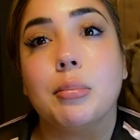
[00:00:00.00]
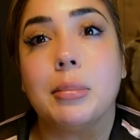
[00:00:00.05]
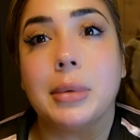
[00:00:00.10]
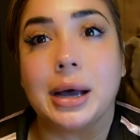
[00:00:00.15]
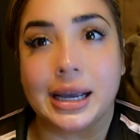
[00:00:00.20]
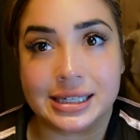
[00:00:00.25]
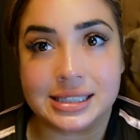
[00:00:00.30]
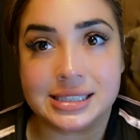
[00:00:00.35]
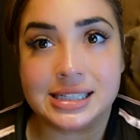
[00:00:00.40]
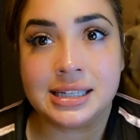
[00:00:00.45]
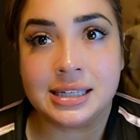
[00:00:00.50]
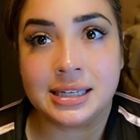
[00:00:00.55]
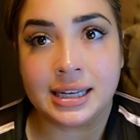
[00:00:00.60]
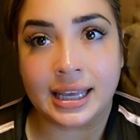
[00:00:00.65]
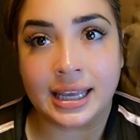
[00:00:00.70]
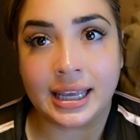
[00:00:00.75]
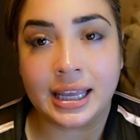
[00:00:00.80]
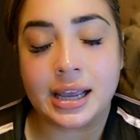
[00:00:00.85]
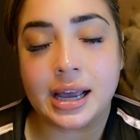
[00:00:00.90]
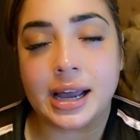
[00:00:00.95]
My
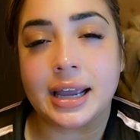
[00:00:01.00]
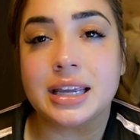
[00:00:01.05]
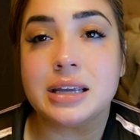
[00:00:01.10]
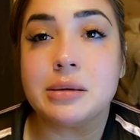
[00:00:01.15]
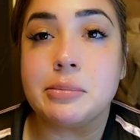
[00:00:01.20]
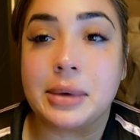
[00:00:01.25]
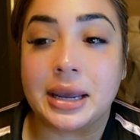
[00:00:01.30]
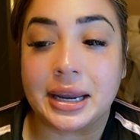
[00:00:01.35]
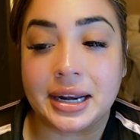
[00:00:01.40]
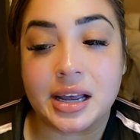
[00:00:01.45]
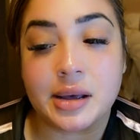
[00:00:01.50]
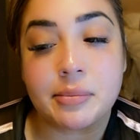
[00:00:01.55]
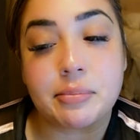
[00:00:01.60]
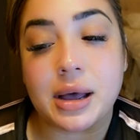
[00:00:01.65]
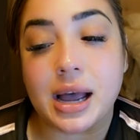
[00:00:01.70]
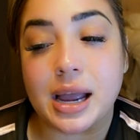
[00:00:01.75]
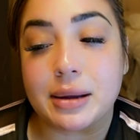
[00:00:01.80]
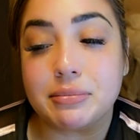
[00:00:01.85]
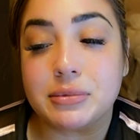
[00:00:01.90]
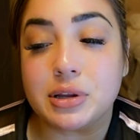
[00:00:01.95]
DNA, I am made up,
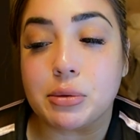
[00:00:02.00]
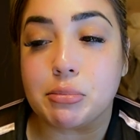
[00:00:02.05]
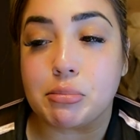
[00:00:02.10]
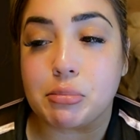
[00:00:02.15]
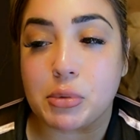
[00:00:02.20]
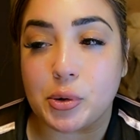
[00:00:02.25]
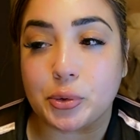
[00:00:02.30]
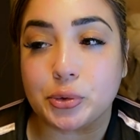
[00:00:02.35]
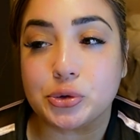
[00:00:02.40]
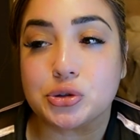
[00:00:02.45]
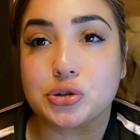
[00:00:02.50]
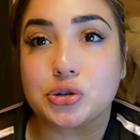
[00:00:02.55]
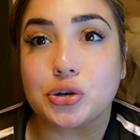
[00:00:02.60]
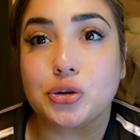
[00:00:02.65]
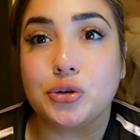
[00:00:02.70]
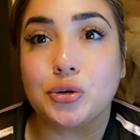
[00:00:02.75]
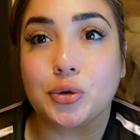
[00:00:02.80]
I'm the most